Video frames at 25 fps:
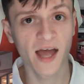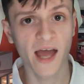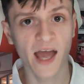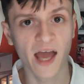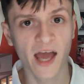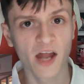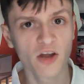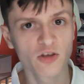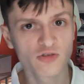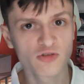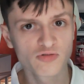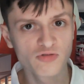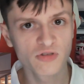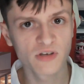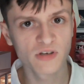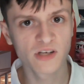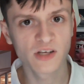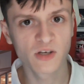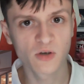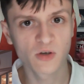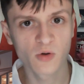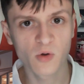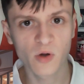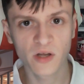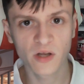It looks really
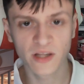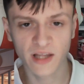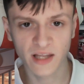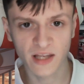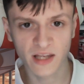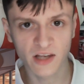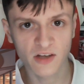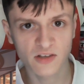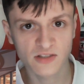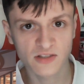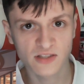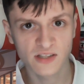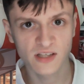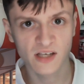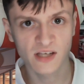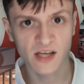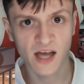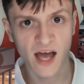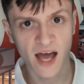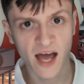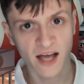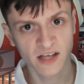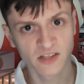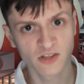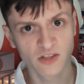cool, and it looks
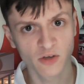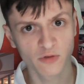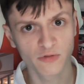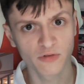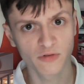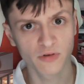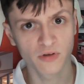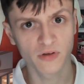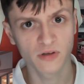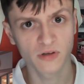hanged over